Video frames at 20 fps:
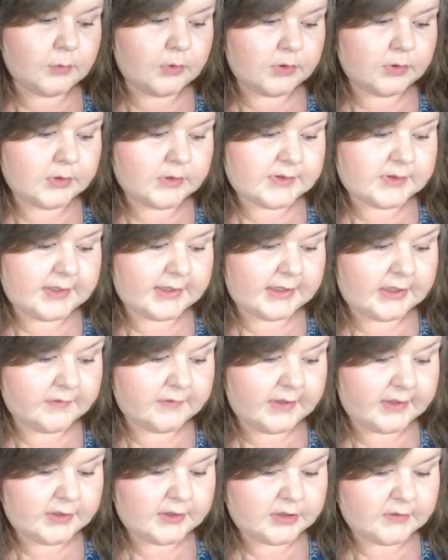was take
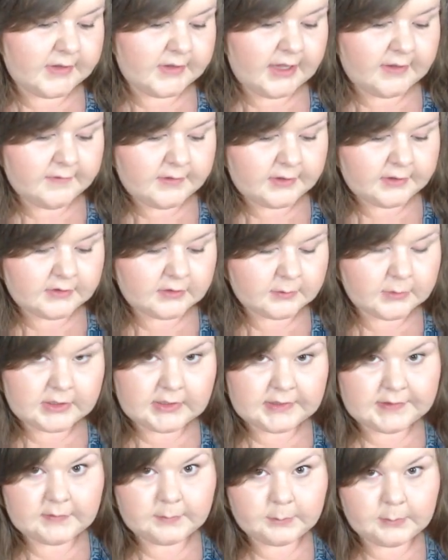advantage of having some of
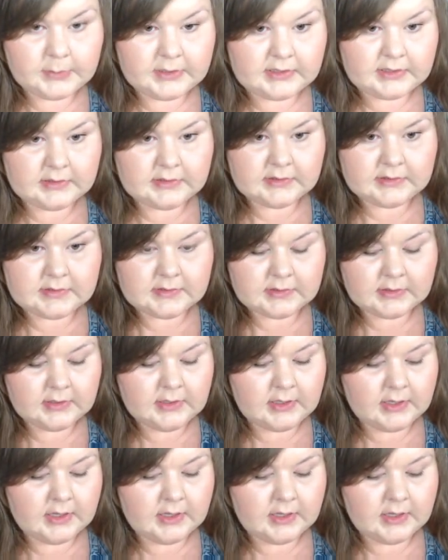these beads